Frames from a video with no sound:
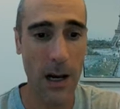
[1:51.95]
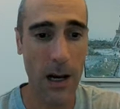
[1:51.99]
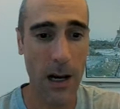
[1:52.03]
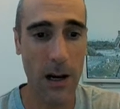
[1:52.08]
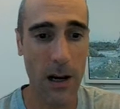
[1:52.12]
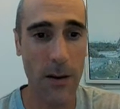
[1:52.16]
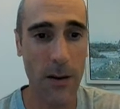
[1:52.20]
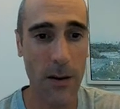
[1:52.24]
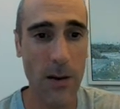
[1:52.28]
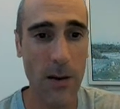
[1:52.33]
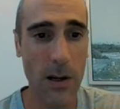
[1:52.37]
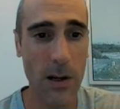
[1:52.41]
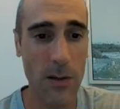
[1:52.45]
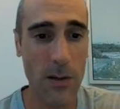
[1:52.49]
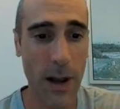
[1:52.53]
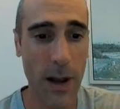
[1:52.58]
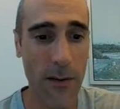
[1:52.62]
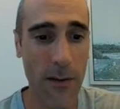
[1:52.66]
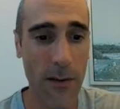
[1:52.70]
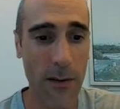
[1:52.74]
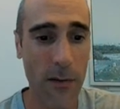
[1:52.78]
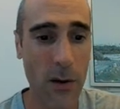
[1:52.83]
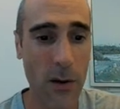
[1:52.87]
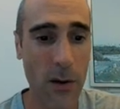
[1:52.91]
Uh, because
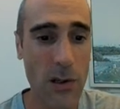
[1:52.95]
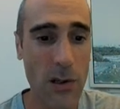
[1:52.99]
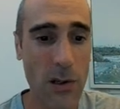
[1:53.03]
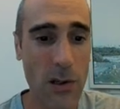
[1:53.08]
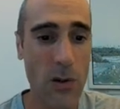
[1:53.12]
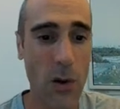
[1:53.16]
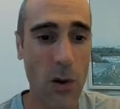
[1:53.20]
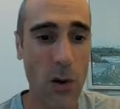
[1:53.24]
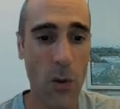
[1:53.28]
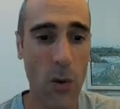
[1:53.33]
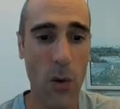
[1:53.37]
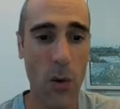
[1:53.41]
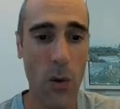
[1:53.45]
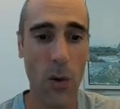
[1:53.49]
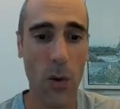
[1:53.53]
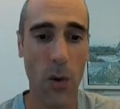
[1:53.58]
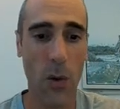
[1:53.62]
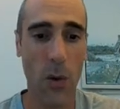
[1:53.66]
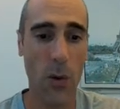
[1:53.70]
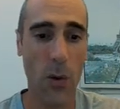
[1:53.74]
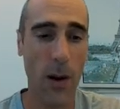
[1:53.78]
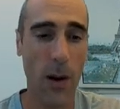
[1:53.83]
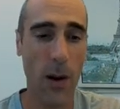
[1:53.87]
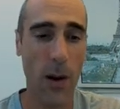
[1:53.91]
my first uh, uh,
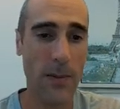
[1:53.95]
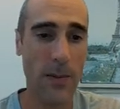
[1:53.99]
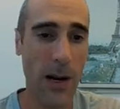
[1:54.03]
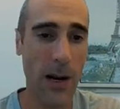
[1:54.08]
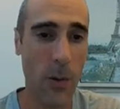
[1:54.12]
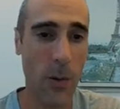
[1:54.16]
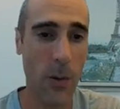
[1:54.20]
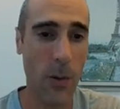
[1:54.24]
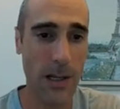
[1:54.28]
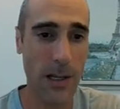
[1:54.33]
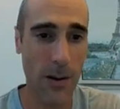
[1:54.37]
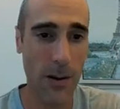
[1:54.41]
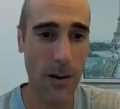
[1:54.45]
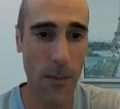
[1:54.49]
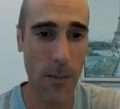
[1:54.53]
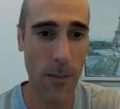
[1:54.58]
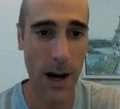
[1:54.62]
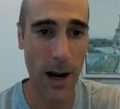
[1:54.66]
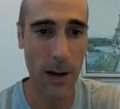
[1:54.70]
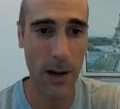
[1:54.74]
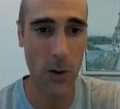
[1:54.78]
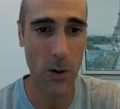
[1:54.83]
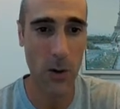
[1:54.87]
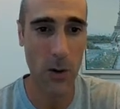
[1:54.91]
website was
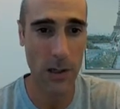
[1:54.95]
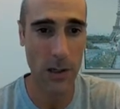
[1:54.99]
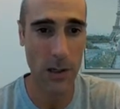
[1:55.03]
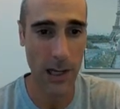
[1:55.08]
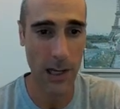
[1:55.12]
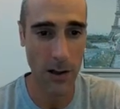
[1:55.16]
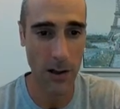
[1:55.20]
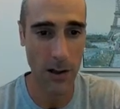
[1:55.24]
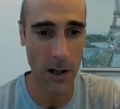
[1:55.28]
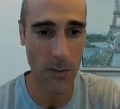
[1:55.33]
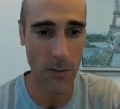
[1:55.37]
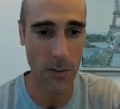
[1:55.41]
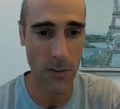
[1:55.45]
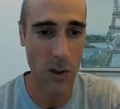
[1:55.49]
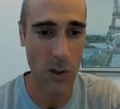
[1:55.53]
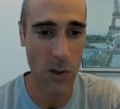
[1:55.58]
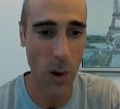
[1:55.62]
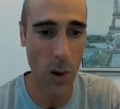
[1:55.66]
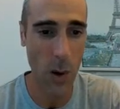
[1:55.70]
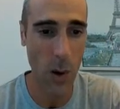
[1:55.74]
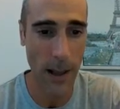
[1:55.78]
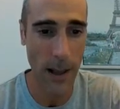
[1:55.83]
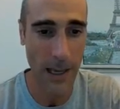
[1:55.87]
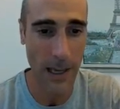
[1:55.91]
marcbluersky.com.
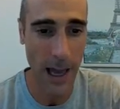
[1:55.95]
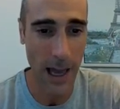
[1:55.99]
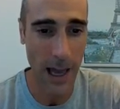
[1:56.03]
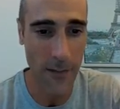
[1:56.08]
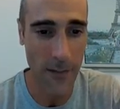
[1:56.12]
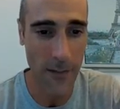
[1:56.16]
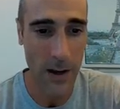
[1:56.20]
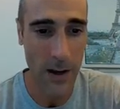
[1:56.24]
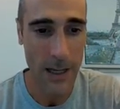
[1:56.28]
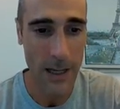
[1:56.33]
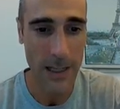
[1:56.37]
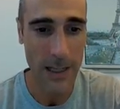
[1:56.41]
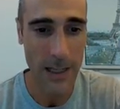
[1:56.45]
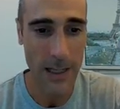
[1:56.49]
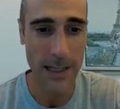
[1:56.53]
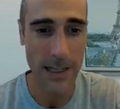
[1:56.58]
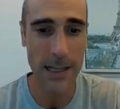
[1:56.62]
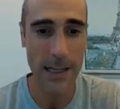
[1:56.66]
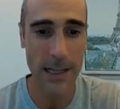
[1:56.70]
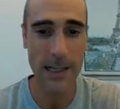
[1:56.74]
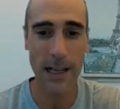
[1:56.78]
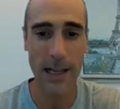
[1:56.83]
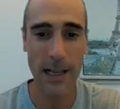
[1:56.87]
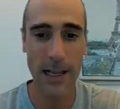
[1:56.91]
So I gave
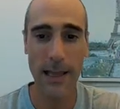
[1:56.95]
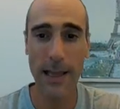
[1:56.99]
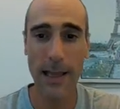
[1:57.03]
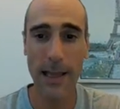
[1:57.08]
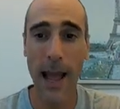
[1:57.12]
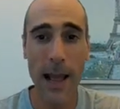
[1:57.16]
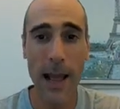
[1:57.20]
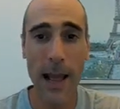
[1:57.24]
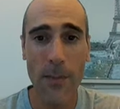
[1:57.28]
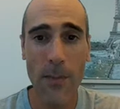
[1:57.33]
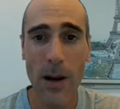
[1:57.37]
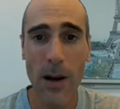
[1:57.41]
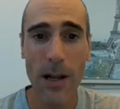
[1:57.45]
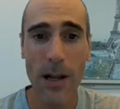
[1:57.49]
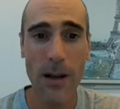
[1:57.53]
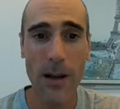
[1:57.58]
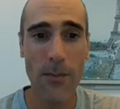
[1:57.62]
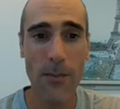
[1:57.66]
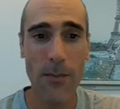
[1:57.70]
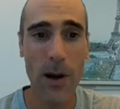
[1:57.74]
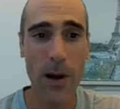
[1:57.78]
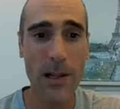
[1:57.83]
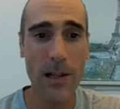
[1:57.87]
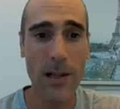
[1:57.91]
this name,
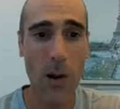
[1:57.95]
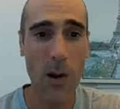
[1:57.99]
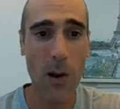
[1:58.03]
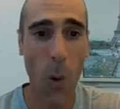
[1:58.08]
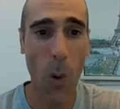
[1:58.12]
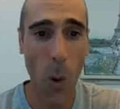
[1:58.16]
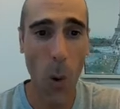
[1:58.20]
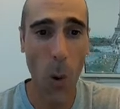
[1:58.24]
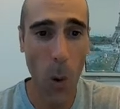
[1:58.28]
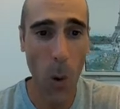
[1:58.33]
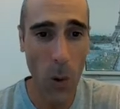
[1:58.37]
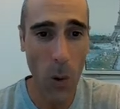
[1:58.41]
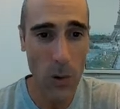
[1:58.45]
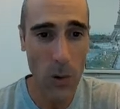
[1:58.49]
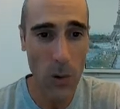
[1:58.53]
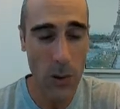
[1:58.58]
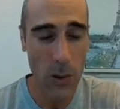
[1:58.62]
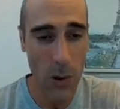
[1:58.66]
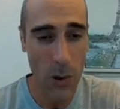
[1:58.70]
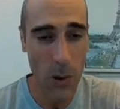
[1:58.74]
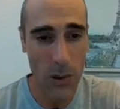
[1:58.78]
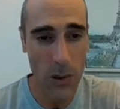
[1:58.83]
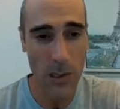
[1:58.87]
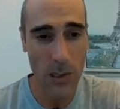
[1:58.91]
but all
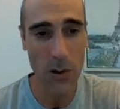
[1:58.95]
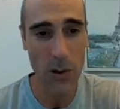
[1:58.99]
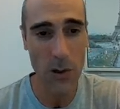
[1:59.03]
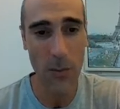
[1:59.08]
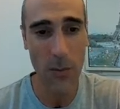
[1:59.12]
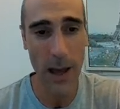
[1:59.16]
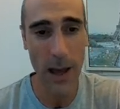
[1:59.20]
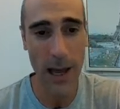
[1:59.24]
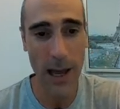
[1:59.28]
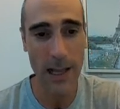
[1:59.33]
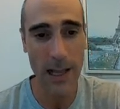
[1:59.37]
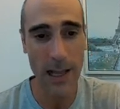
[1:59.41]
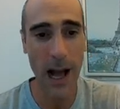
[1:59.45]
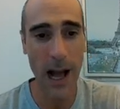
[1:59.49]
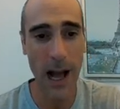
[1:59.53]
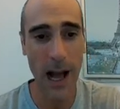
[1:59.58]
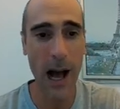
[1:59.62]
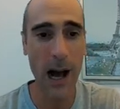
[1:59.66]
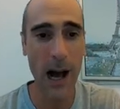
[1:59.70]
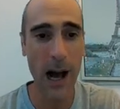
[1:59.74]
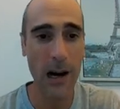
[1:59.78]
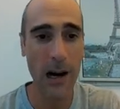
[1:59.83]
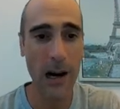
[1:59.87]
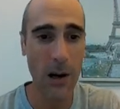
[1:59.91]
those domains
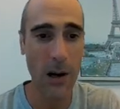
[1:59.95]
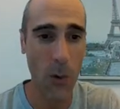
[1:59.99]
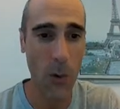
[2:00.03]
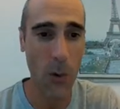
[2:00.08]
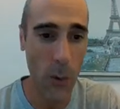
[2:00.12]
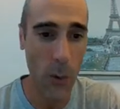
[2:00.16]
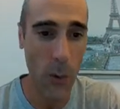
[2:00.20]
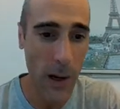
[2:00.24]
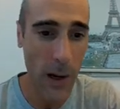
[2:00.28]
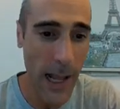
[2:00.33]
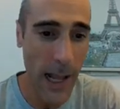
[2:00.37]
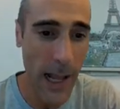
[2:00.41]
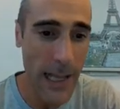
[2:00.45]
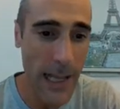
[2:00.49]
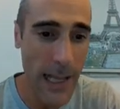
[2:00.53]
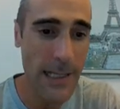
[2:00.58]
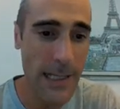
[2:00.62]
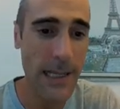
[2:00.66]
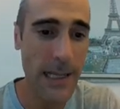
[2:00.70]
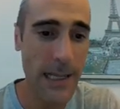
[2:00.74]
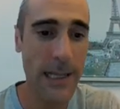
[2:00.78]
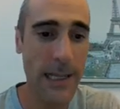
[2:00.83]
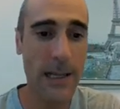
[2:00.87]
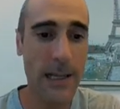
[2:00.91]
are
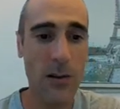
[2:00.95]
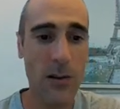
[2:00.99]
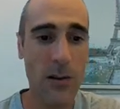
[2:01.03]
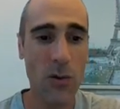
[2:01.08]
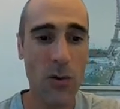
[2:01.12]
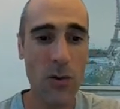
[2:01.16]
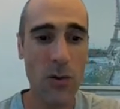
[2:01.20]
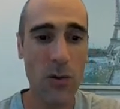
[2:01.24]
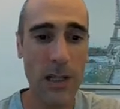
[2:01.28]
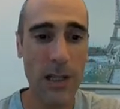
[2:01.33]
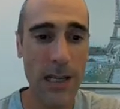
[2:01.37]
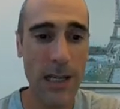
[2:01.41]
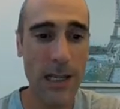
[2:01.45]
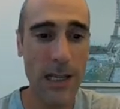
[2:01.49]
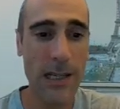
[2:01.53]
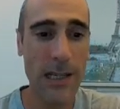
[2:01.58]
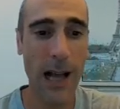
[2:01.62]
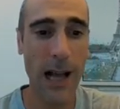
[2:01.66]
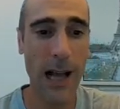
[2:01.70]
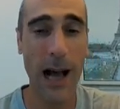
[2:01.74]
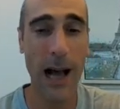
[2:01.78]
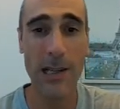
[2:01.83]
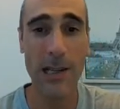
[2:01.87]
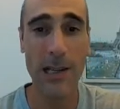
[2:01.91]
related to
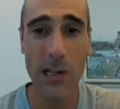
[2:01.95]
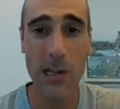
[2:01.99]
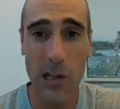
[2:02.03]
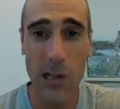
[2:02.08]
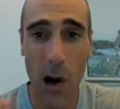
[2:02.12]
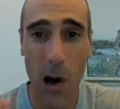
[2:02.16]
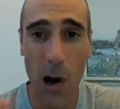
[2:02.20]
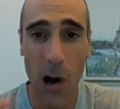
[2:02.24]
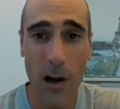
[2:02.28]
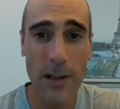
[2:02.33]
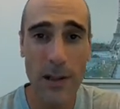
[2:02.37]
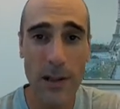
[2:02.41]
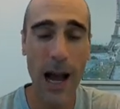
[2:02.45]
this, are stored,